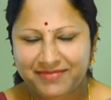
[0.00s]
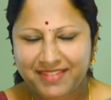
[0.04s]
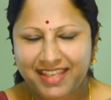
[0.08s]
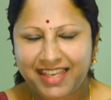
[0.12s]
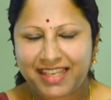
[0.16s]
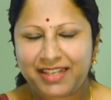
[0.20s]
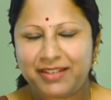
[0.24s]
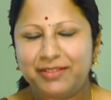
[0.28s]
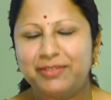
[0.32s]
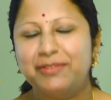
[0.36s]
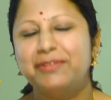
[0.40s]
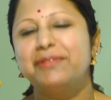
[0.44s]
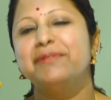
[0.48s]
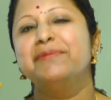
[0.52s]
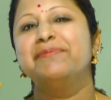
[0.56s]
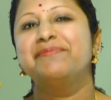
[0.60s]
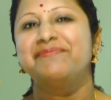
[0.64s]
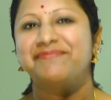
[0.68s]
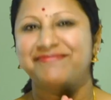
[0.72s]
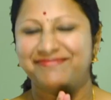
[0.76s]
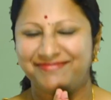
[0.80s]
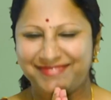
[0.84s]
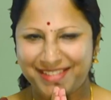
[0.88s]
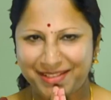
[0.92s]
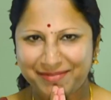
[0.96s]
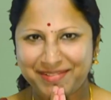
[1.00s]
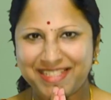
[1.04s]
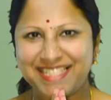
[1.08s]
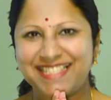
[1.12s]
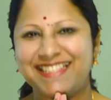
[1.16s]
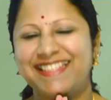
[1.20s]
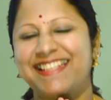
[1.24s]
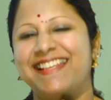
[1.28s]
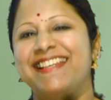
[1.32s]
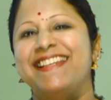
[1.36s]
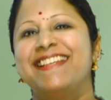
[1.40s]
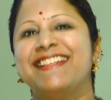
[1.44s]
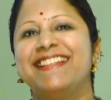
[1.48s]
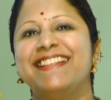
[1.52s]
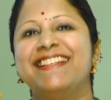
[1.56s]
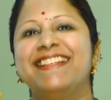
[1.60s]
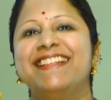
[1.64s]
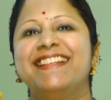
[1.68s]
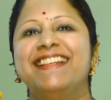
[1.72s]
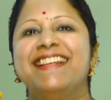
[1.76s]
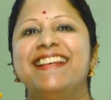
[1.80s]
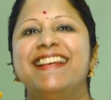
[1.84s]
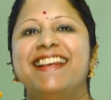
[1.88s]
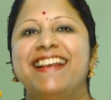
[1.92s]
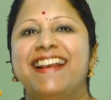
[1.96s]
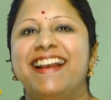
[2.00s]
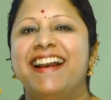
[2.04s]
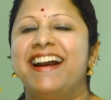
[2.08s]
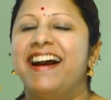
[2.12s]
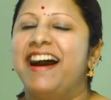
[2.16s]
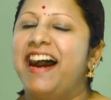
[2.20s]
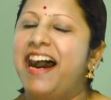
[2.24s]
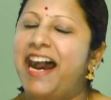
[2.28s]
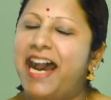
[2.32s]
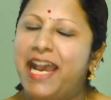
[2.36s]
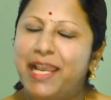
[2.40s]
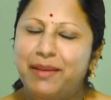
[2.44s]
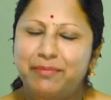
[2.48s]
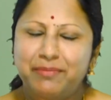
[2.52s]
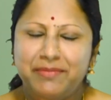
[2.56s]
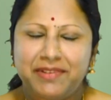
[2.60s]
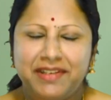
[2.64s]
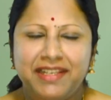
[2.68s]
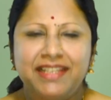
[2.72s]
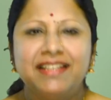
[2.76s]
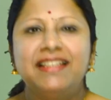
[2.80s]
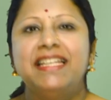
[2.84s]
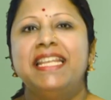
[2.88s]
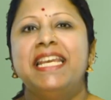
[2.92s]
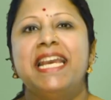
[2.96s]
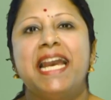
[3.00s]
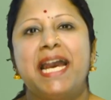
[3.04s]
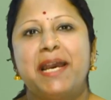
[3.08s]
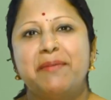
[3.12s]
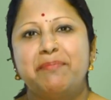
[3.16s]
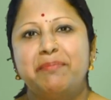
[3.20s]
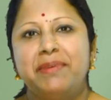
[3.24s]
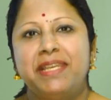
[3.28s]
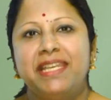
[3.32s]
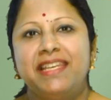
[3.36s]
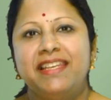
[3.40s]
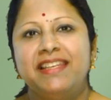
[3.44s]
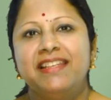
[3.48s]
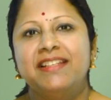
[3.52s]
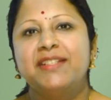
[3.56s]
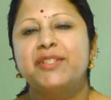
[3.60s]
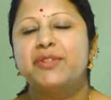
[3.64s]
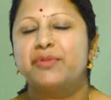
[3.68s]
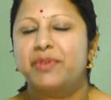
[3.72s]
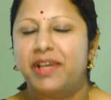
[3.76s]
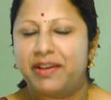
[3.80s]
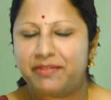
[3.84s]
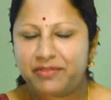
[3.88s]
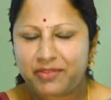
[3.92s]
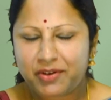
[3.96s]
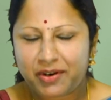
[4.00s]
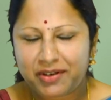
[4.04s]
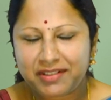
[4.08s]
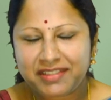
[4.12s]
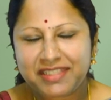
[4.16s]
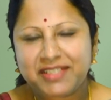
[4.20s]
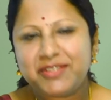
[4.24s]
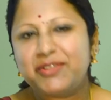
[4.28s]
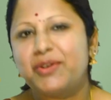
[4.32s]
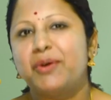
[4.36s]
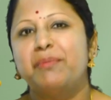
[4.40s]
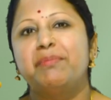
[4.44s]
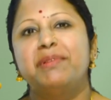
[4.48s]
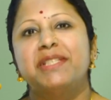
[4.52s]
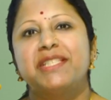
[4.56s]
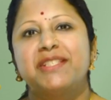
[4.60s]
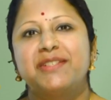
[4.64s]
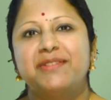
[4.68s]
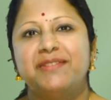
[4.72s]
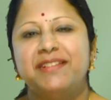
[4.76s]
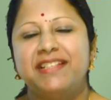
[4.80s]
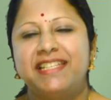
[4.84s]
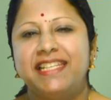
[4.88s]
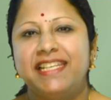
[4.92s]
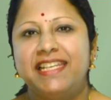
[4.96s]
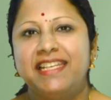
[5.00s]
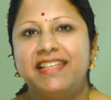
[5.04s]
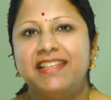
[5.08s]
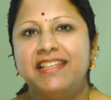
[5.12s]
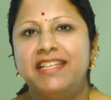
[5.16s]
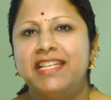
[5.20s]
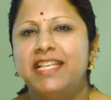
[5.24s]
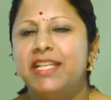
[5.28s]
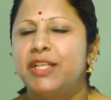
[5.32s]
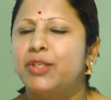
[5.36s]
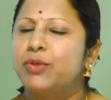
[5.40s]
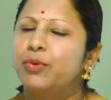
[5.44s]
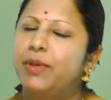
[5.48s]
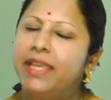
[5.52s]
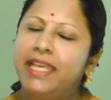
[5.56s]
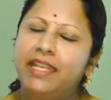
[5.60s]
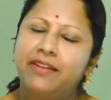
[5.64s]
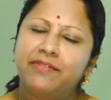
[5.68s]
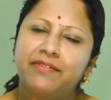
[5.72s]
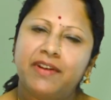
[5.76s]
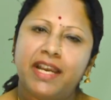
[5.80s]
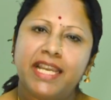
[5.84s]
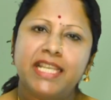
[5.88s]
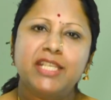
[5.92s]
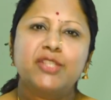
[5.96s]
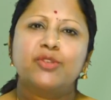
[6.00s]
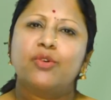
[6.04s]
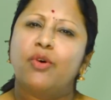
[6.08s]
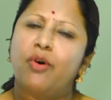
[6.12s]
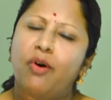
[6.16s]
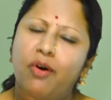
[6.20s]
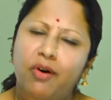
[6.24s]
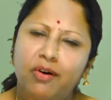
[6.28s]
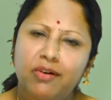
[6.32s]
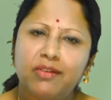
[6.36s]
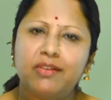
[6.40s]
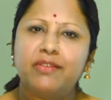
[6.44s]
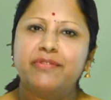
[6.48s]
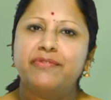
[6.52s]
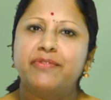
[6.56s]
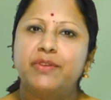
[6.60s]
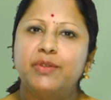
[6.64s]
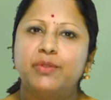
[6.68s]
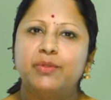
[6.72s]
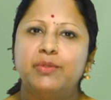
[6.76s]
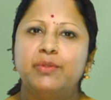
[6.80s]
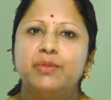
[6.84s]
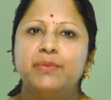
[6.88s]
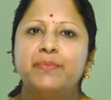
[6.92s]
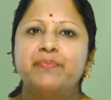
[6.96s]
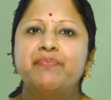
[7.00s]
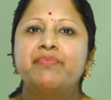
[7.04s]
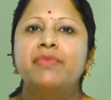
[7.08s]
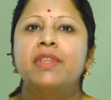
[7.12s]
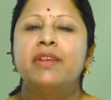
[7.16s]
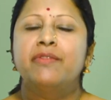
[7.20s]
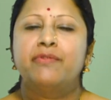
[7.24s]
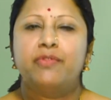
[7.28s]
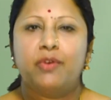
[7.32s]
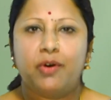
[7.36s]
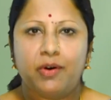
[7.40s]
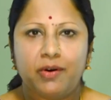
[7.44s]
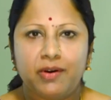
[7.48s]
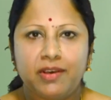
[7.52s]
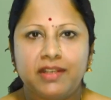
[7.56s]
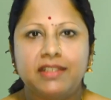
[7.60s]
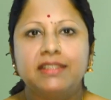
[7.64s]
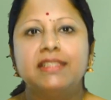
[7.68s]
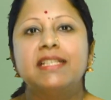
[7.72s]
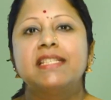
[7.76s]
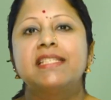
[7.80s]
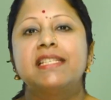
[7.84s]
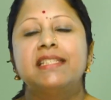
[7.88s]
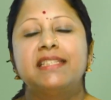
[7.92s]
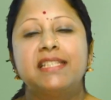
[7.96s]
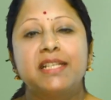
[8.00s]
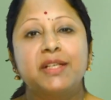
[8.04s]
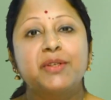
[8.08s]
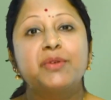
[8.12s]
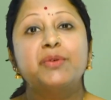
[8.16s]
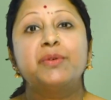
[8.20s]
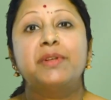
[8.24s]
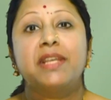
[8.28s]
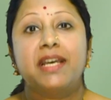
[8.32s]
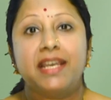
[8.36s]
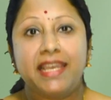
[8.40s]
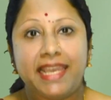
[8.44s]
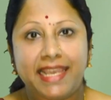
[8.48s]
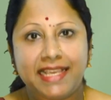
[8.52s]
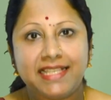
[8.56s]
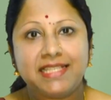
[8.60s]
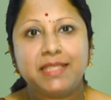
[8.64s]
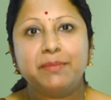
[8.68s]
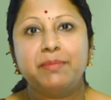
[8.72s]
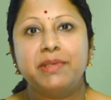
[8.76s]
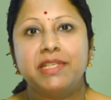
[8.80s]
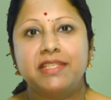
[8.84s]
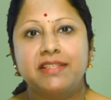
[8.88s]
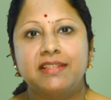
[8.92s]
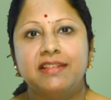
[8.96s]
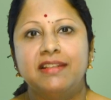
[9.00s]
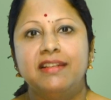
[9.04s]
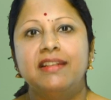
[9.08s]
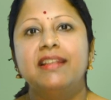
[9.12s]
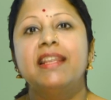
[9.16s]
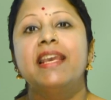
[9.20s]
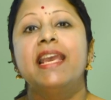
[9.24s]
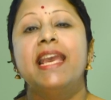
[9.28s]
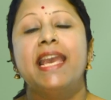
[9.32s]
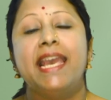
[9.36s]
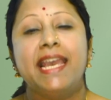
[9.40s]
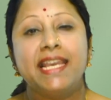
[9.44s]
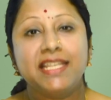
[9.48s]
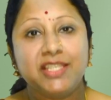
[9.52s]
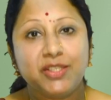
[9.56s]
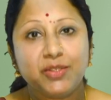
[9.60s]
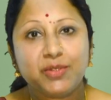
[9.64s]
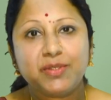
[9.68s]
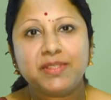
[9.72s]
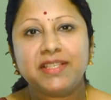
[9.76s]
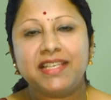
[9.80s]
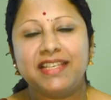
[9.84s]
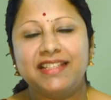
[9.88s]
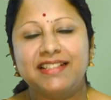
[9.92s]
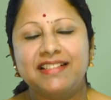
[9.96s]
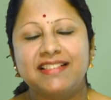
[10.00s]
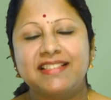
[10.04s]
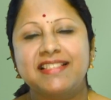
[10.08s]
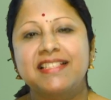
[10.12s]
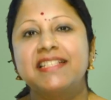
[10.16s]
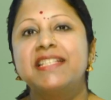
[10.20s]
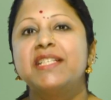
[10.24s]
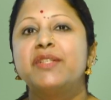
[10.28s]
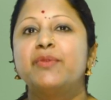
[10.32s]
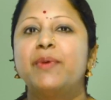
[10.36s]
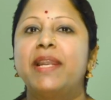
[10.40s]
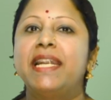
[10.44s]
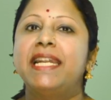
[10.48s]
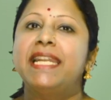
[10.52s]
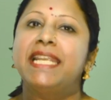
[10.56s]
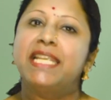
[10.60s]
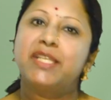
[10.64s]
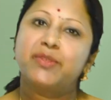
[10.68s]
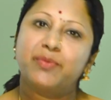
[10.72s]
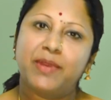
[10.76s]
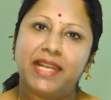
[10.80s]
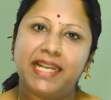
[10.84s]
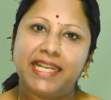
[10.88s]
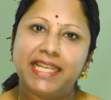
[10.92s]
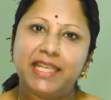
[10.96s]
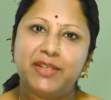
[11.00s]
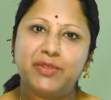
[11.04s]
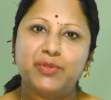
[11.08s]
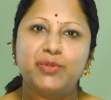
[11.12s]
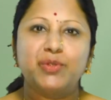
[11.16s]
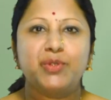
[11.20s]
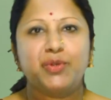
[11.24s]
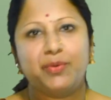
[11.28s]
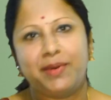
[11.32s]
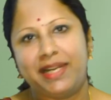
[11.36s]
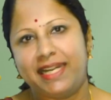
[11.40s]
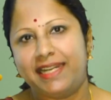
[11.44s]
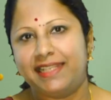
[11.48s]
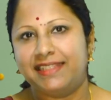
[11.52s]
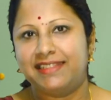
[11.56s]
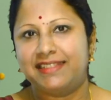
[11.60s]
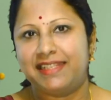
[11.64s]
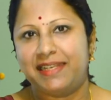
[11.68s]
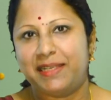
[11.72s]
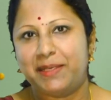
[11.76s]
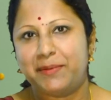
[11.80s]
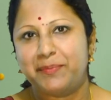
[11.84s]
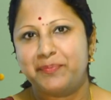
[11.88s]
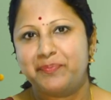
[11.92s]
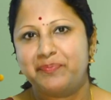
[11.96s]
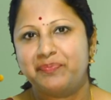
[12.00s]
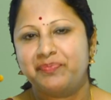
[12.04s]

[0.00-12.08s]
Hello, namaste. I'm really happy to have got this opportunity to invite all of you for the Chitrakoota exhibition EduSkills 2022-23.